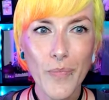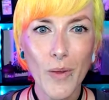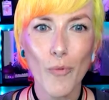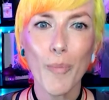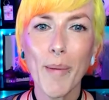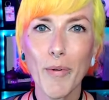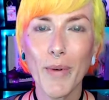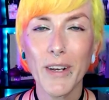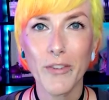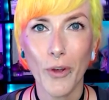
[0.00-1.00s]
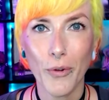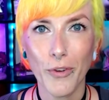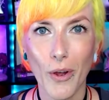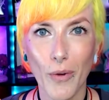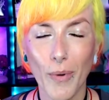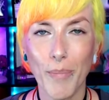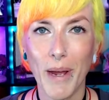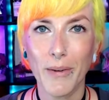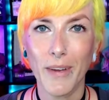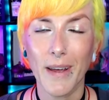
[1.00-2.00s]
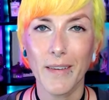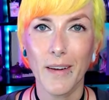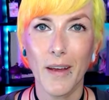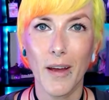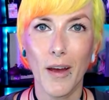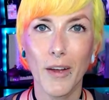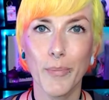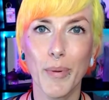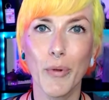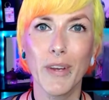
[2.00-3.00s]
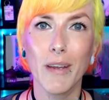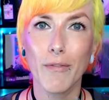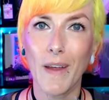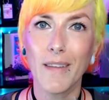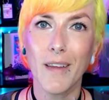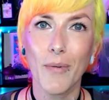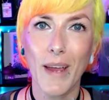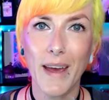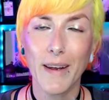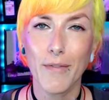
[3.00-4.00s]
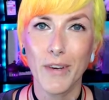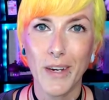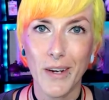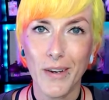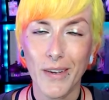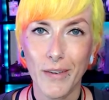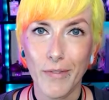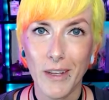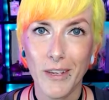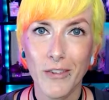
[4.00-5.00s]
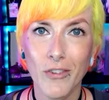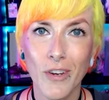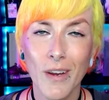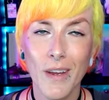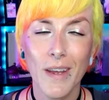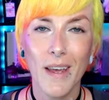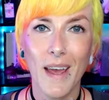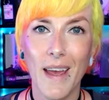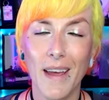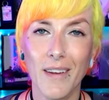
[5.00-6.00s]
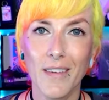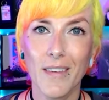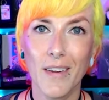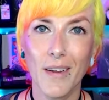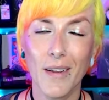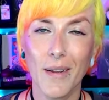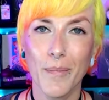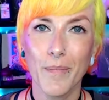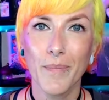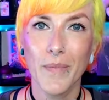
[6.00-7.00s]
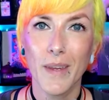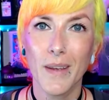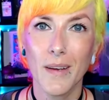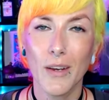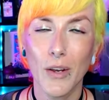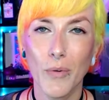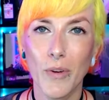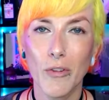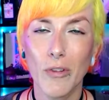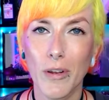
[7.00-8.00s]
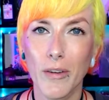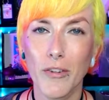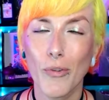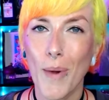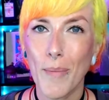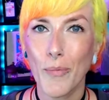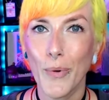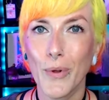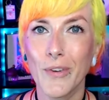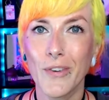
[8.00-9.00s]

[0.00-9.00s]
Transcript: Remember when I told y'all about that hut building event that we had every year in the village? And, you know, we used a lot of scrap wood,